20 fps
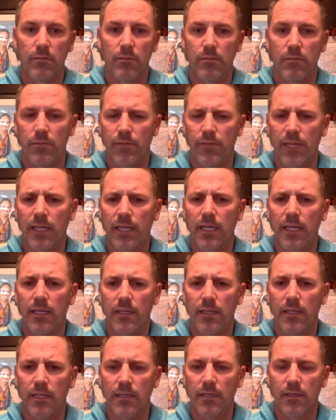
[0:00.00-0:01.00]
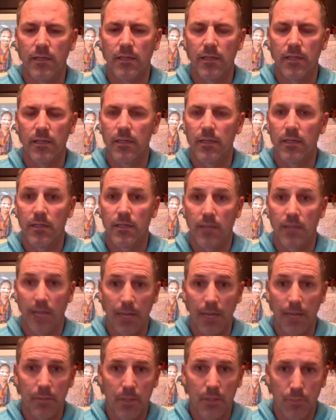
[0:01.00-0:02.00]
thinking that
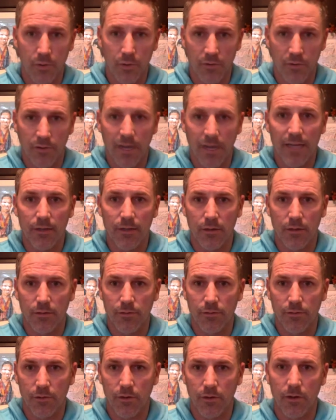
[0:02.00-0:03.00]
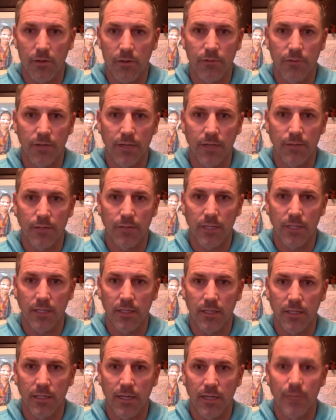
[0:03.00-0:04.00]
I'm the provider for our family.
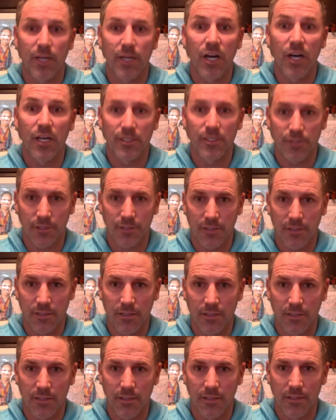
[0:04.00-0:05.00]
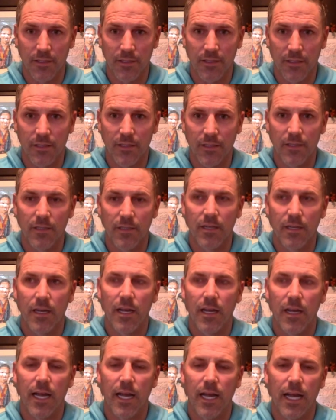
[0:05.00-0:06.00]
I'm the hunter.
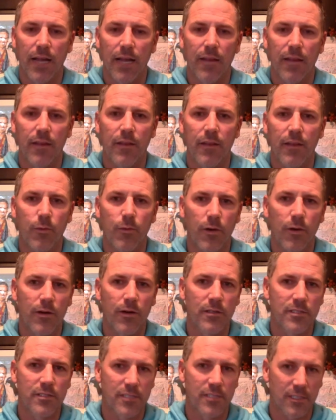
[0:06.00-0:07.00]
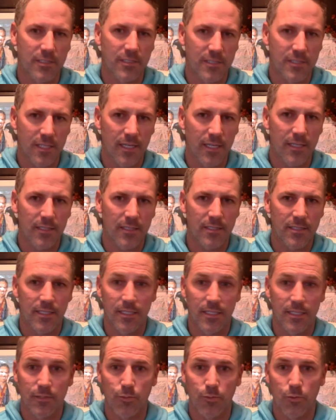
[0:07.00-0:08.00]
And the word success
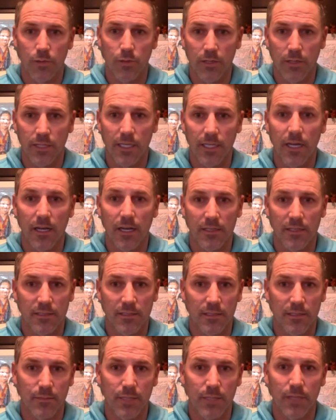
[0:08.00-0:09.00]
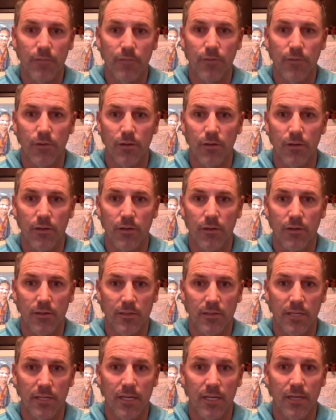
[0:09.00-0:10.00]
has really haunted me for a long
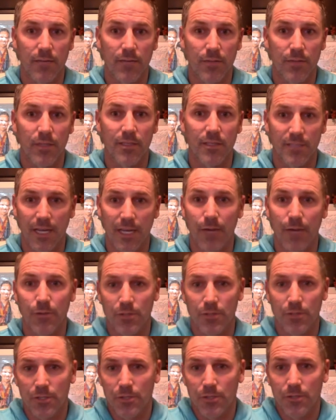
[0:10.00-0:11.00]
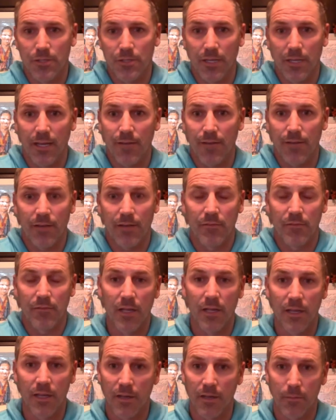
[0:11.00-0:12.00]
time because I was used to having
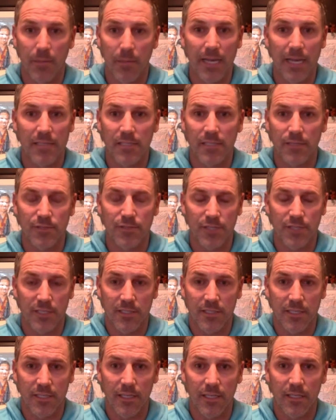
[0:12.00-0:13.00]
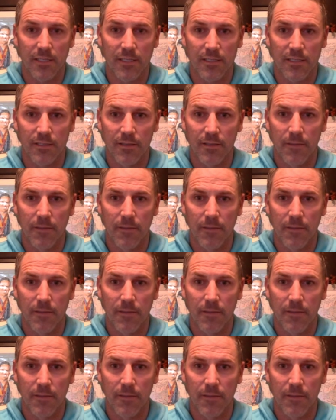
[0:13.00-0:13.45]
massive success.